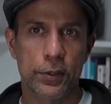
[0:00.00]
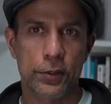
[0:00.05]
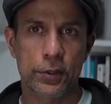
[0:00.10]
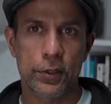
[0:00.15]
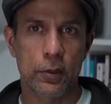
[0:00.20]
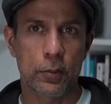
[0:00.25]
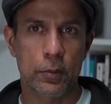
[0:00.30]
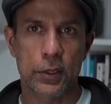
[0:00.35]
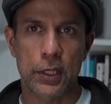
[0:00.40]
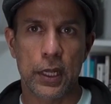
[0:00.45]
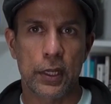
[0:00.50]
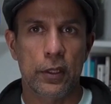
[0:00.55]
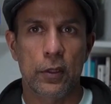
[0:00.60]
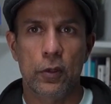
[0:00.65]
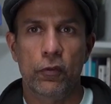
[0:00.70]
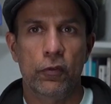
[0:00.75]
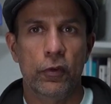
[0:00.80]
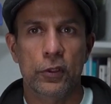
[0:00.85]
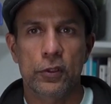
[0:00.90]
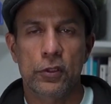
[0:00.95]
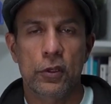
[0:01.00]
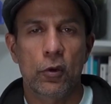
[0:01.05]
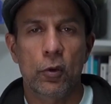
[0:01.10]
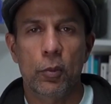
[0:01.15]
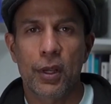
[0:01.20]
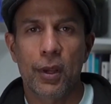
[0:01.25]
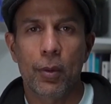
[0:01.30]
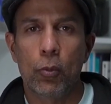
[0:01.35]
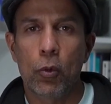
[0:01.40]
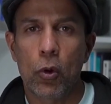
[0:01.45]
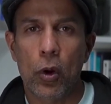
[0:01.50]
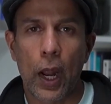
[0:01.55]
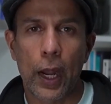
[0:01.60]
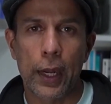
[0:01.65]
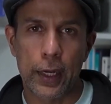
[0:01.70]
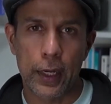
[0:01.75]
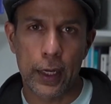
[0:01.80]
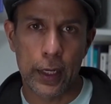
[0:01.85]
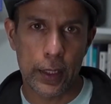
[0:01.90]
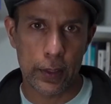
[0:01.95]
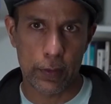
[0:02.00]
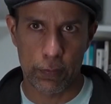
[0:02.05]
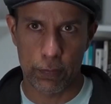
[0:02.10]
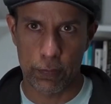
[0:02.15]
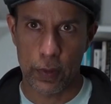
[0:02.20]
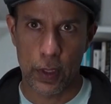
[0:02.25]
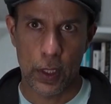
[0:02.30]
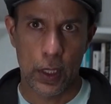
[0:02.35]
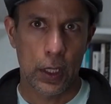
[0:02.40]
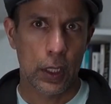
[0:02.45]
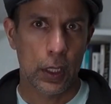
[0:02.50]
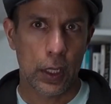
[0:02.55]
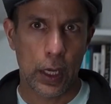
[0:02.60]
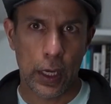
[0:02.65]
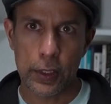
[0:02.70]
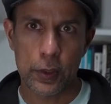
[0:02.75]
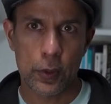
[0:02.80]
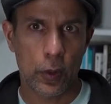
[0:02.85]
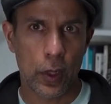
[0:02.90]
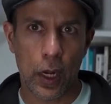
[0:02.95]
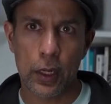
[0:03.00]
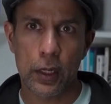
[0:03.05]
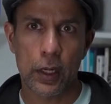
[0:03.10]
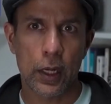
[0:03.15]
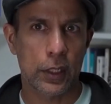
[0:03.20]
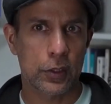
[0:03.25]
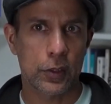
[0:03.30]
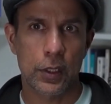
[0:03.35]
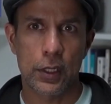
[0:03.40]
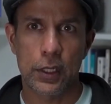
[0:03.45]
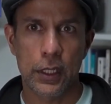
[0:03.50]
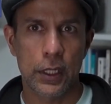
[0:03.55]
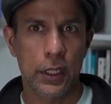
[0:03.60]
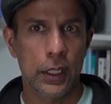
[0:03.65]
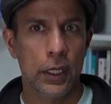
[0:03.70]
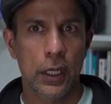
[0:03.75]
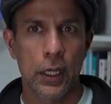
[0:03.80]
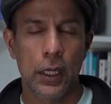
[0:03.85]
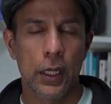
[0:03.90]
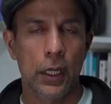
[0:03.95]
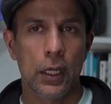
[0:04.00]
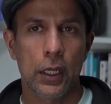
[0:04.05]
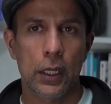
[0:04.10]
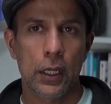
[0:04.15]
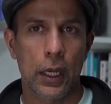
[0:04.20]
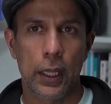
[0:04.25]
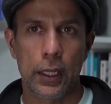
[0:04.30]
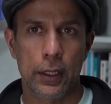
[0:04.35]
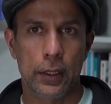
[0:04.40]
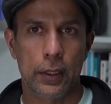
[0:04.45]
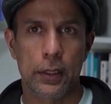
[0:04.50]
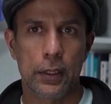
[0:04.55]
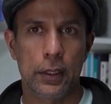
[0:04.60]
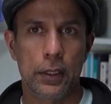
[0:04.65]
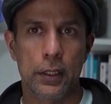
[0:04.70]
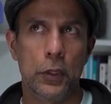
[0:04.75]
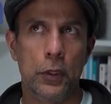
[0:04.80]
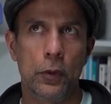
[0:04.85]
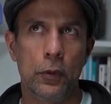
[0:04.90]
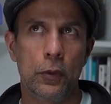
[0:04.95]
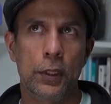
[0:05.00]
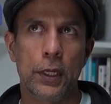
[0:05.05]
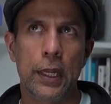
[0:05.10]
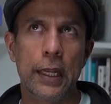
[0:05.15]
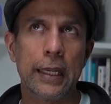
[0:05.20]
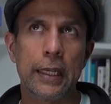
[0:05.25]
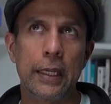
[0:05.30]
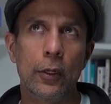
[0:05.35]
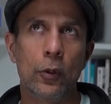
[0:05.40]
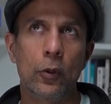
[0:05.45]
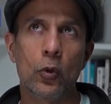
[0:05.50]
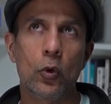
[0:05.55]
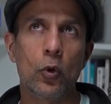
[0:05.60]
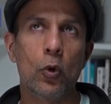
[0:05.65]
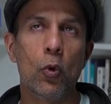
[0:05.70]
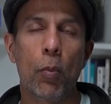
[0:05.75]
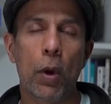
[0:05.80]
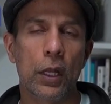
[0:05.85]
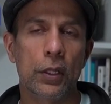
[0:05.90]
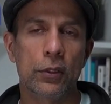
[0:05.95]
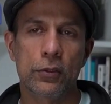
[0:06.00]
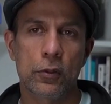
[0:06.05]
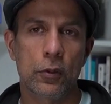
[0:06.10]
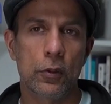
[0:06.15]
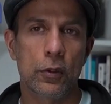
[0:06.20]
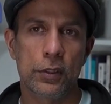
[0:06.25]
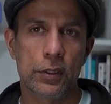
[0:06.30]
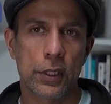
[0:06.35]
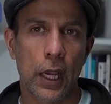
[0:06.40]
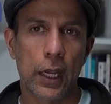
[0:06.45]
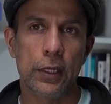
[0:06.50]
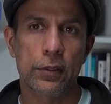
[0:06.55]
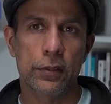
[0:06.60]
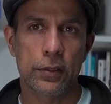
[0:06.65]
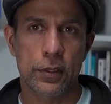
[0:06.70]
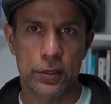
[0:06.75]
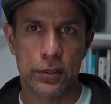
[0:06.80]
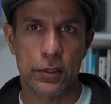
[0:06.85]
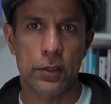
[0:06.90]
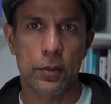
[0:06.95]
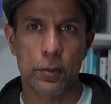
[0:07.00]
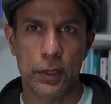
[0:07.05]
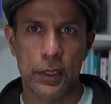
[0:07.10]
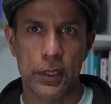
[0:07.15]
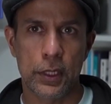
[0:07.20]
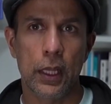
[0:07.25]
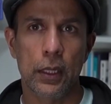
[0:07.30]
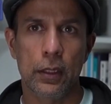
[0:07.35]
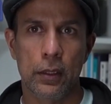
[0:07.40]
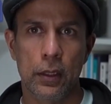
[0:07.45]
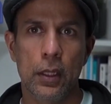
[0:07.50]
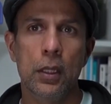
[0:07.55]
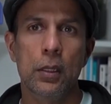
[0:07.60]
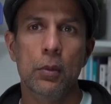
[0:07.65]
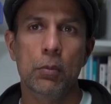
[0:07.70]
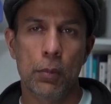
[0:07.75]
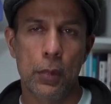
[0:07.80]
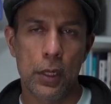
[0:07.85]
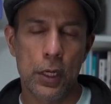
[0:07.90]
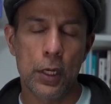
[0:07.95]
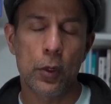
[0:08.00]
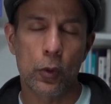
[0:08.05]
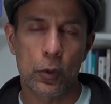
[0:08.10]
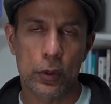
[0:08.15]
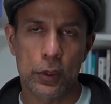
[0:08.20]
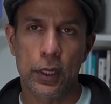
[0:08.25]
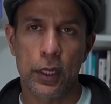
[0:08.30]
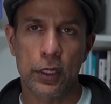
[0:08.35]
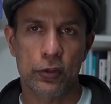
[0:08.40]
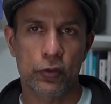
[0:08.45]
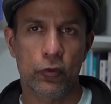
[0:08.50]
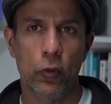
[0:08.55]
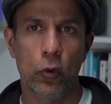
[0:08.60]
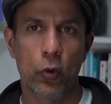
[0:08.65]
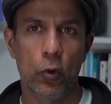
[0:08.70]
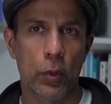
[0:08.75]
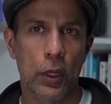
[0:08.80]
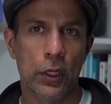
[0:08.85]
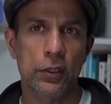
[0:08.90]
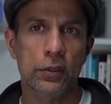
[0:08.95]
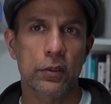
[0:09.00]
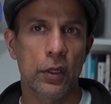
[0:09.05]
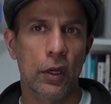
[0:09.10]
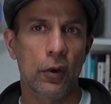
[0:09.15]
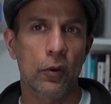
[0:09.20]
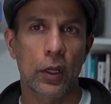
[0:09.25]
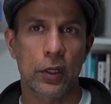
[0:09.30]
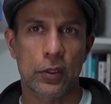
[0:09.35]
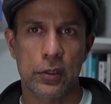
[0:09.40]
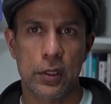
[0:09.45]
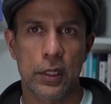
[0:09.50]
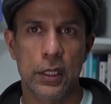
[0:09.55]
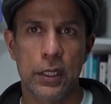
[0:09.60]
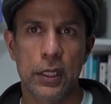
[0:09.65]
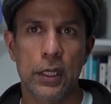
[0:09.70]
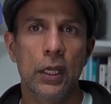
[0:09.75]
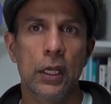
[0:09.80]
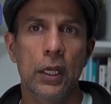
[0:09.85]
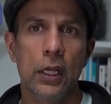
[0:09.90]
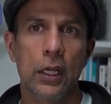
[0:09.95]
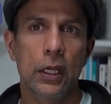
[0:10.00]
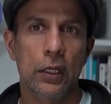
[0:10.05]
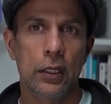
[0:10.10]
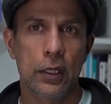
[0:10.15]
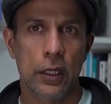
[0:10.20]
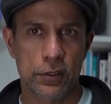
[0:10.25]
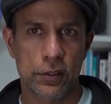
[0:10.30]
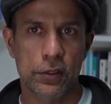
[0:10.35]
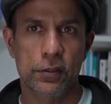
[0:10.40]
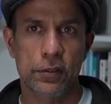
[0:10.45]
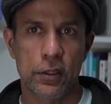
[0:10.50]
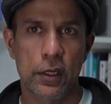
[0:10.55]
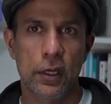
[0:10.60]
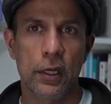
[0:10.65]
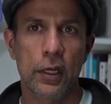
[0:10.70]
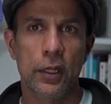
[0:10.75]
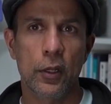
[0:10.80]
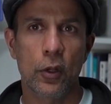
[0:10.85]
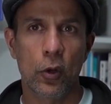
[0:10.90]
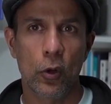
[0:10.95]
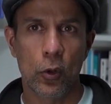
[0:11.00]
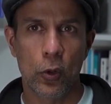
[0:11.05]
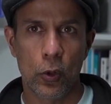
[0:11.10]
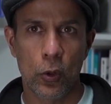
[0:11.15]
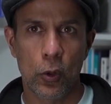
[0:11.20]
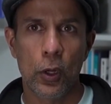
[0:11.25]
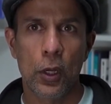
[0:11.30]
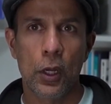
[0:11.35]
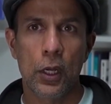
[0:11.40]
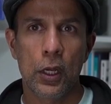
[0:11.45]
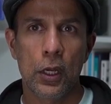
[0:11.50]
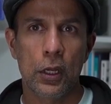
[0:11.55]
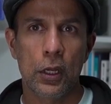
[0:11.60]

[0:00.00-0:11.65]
systems. Like, first you have to become more iterative, right? You can't actually like, take, 2 months to design a system and then build it over the next 4 months. You have to actually necessarily go,